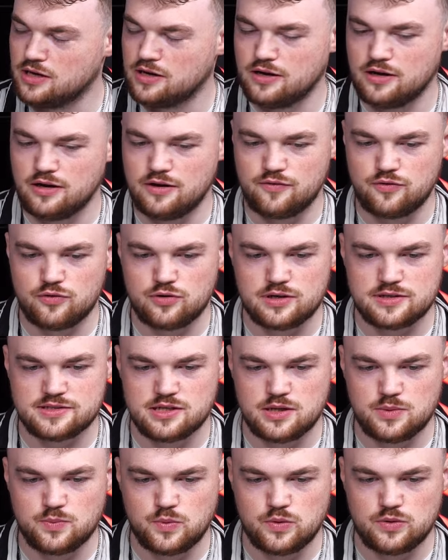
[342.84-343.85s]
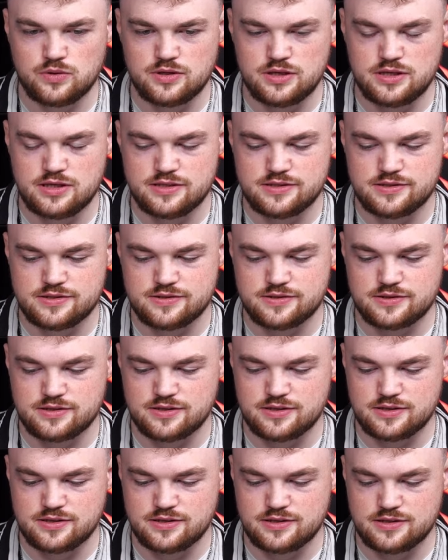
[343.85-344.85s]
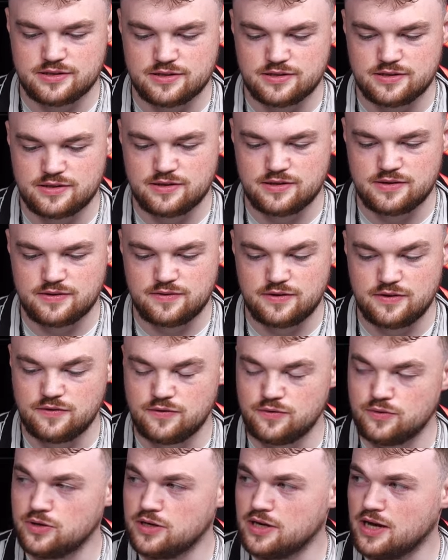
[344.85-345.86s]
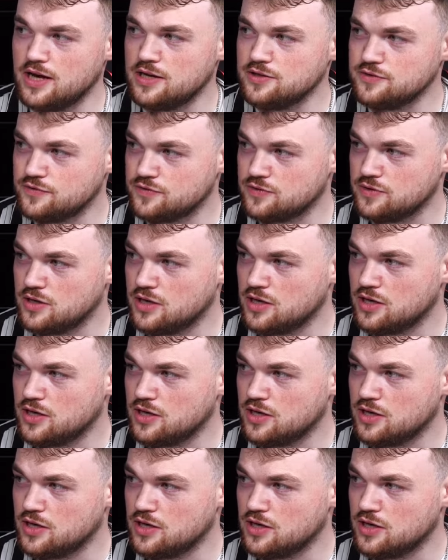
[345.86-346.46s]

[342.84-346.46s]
for example, is T3env,